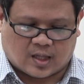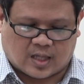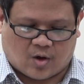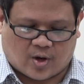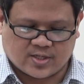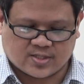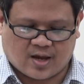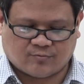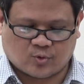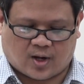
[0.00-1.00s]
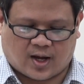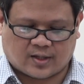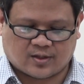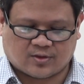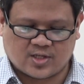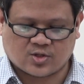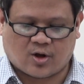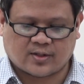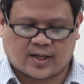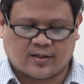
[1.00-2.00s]
Now, I just have to add that these
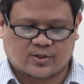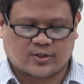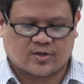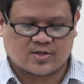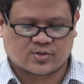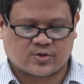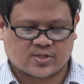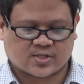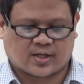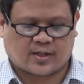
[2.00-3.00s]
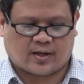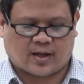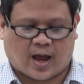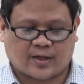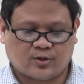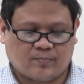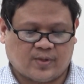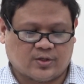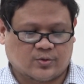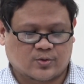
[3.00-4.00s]
online learning resources can either
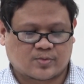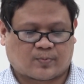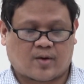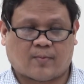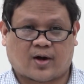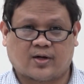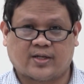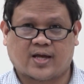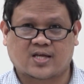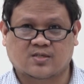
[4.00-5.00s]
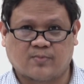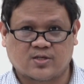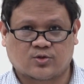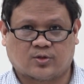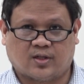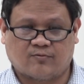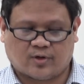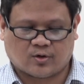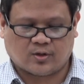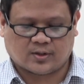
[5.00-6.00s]
be used primarily as means to
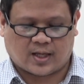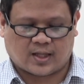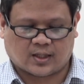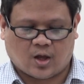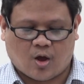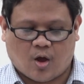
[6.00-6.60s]
deliver content